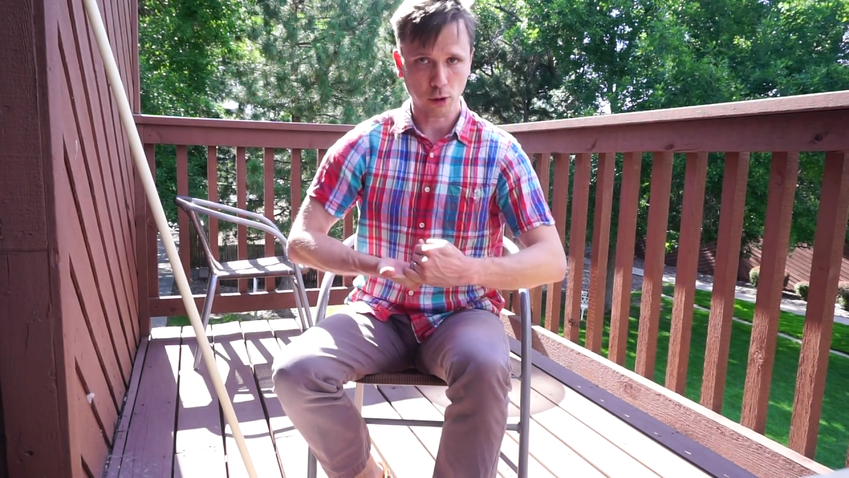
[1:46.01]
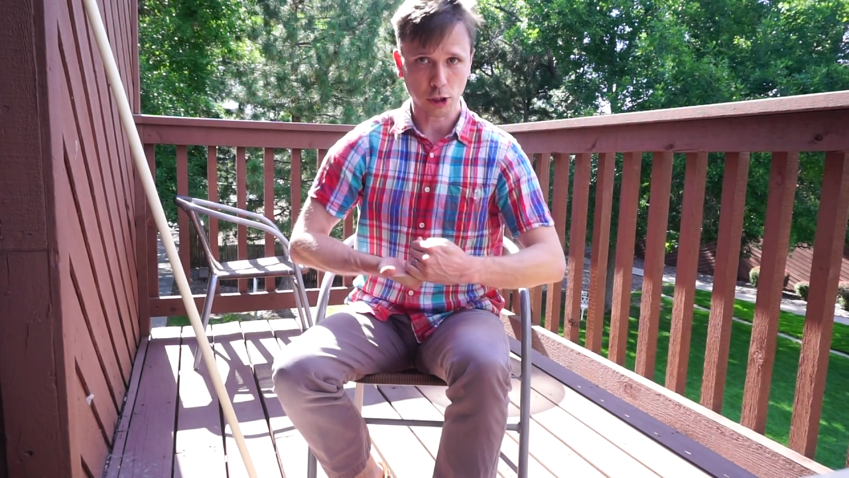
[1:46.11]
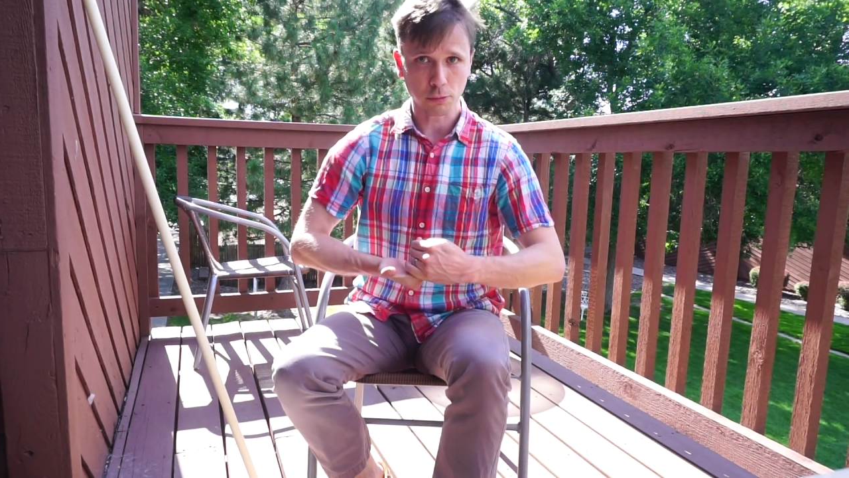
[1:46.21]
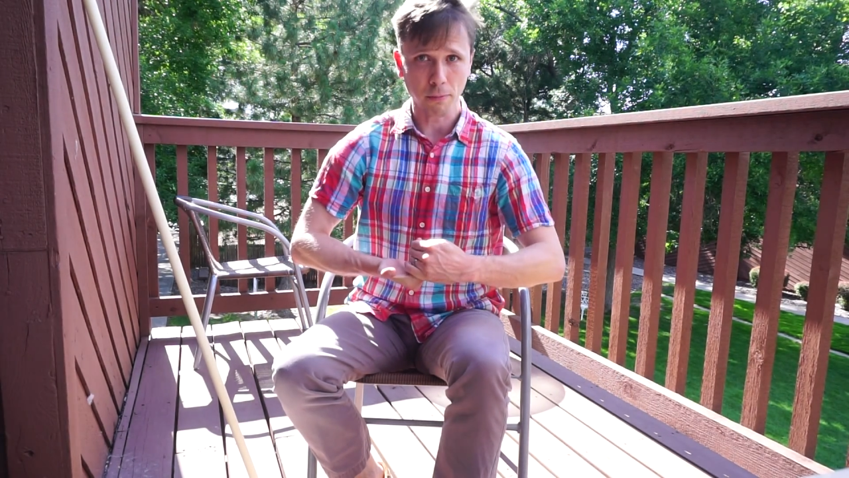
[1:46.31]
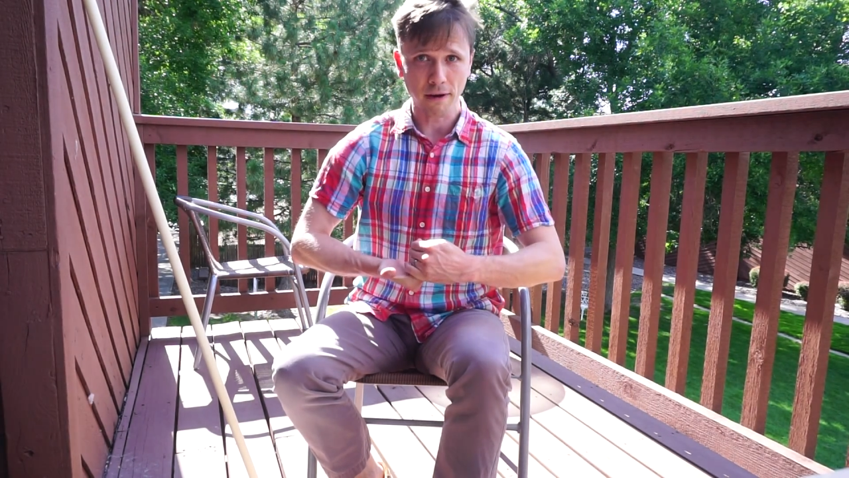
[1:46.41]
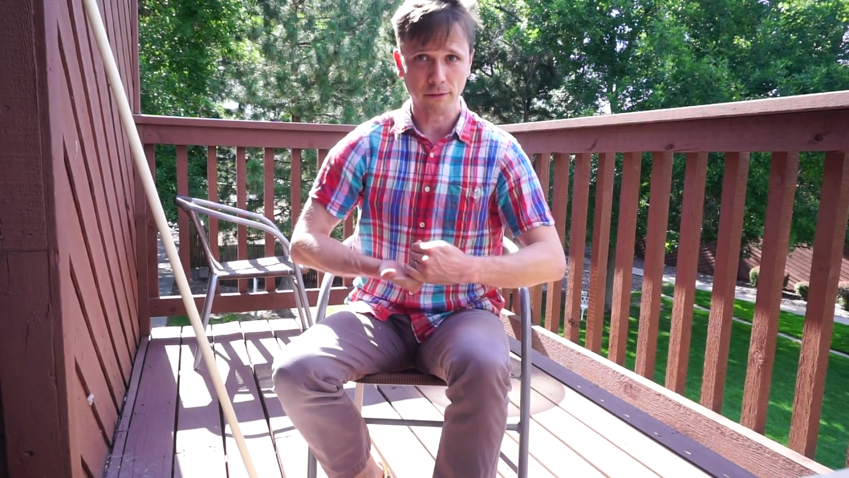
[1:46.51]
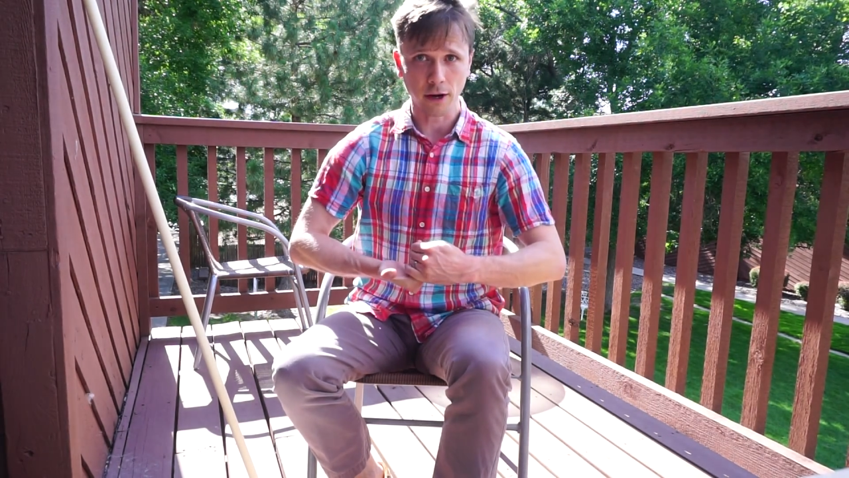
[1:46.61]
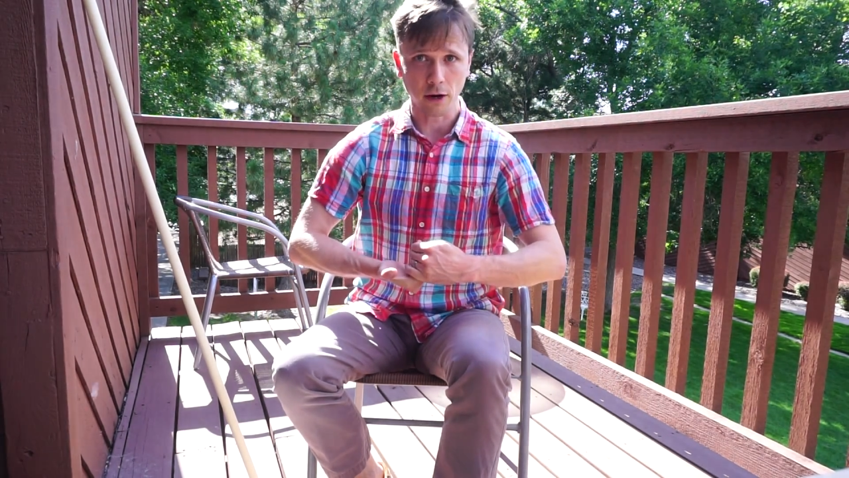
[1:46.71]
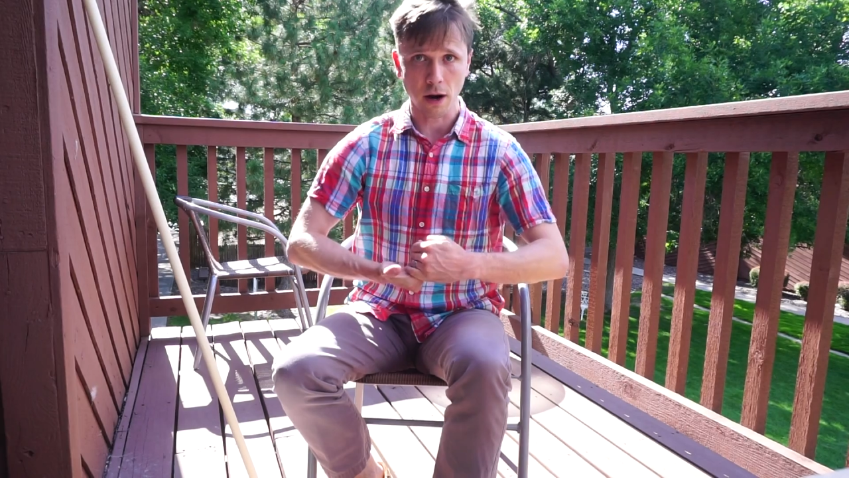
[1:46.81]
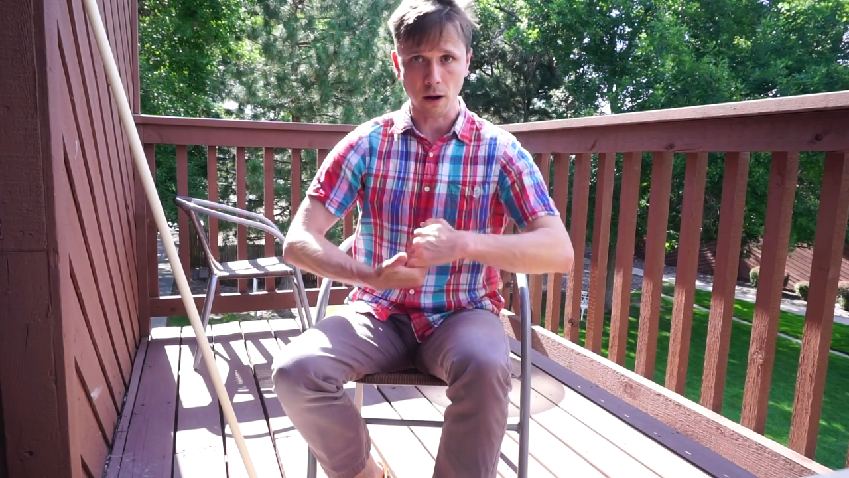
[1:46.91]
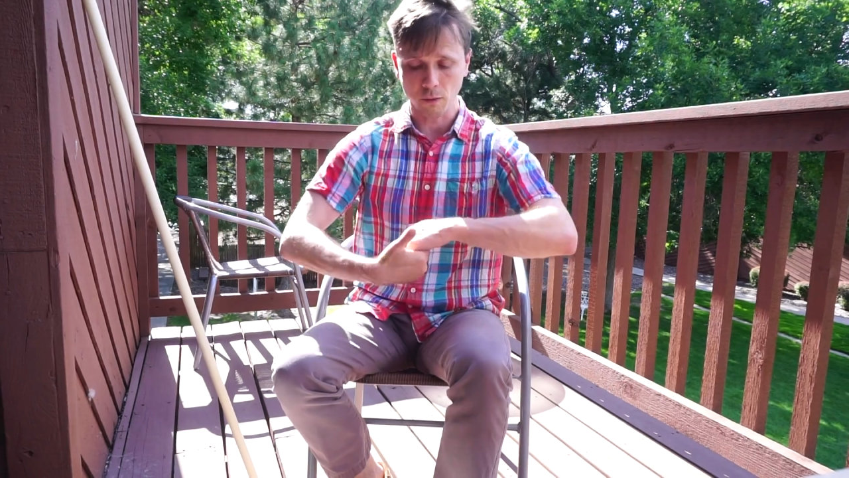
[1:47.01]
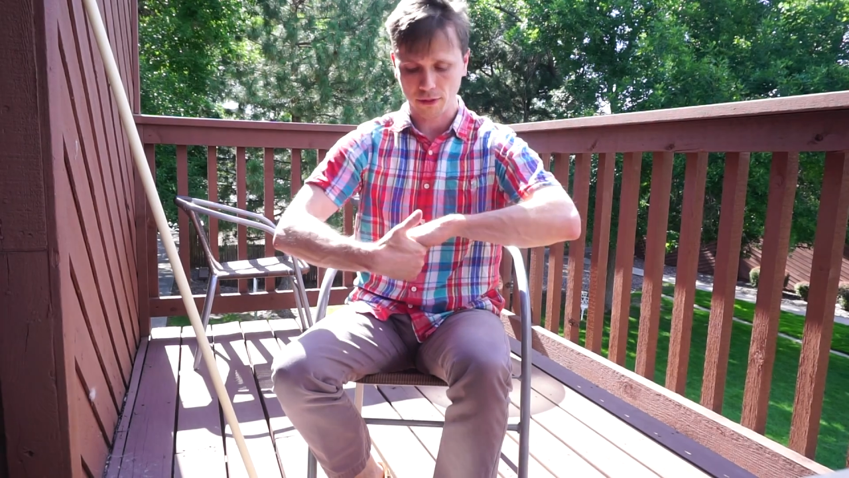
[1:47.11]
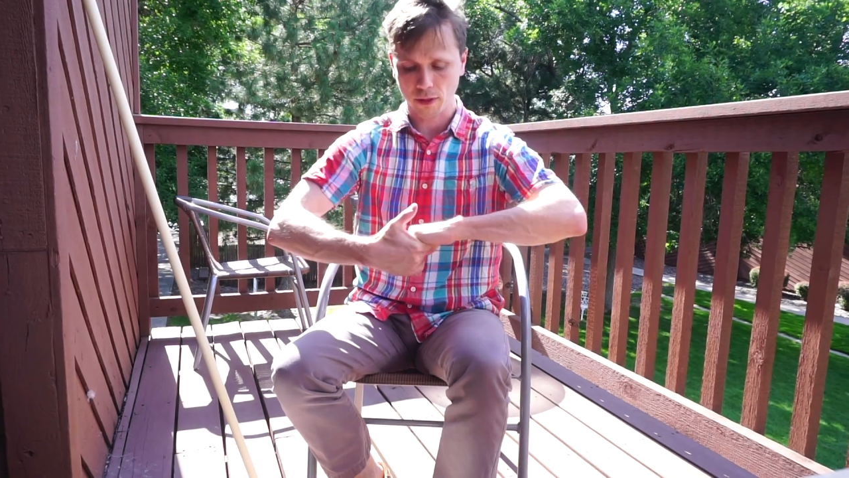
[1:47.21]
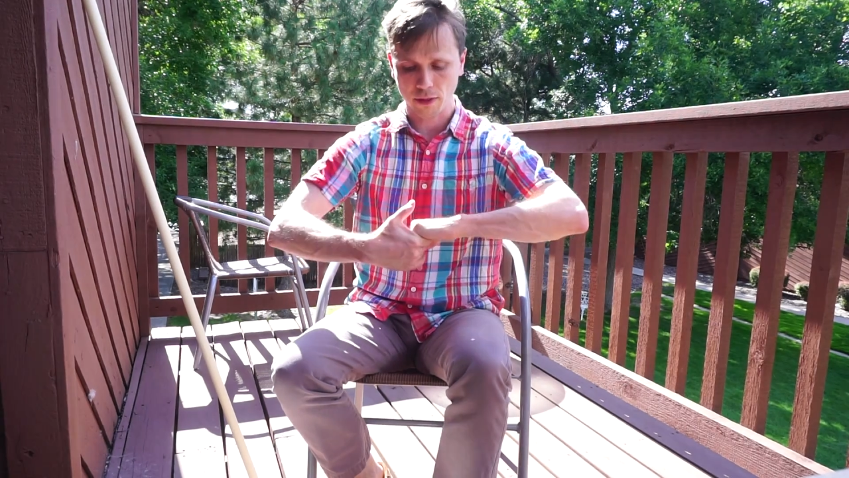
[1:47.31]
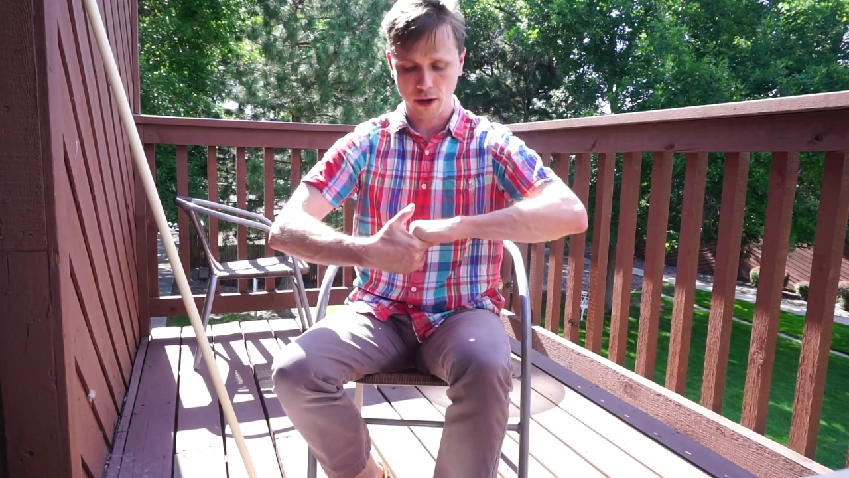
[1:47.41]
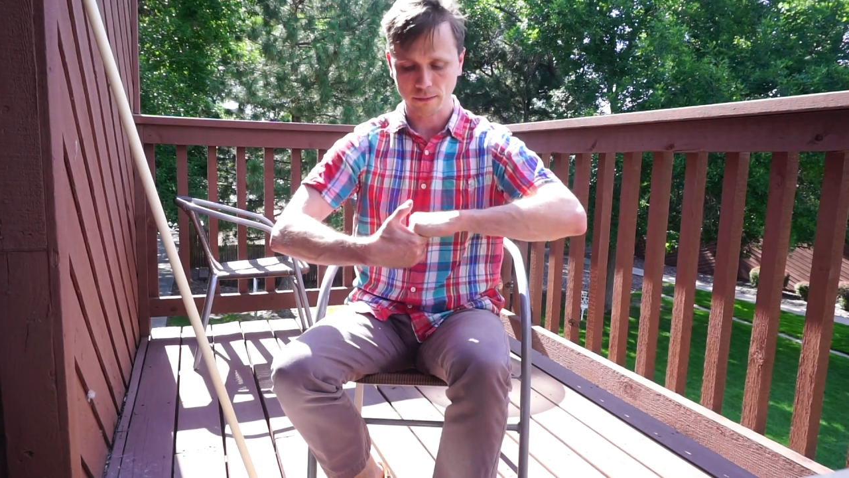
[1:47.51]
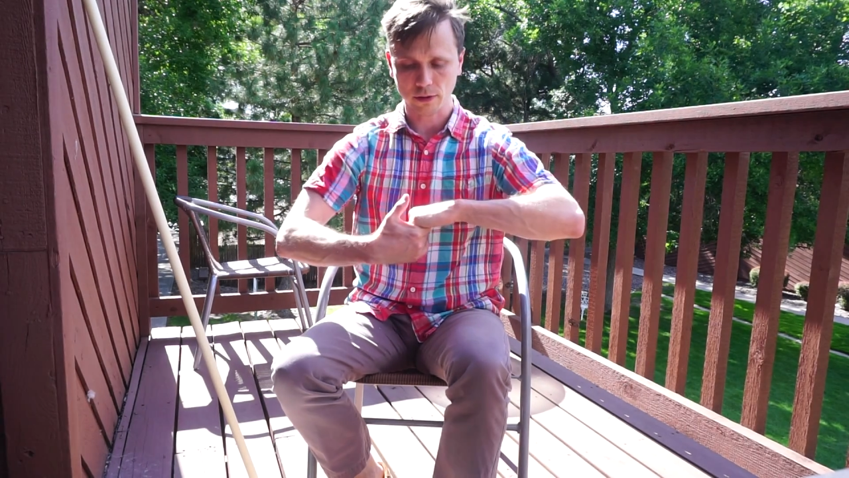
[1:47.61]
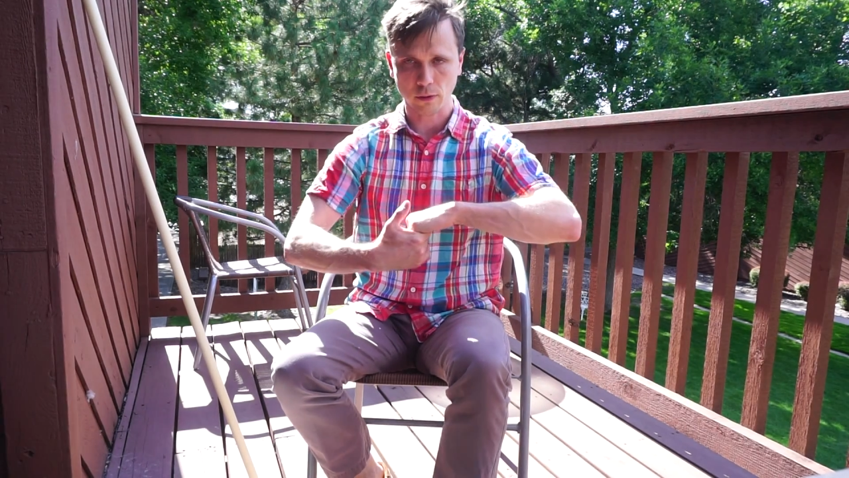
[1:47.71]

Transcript: push my finger out with the thumb.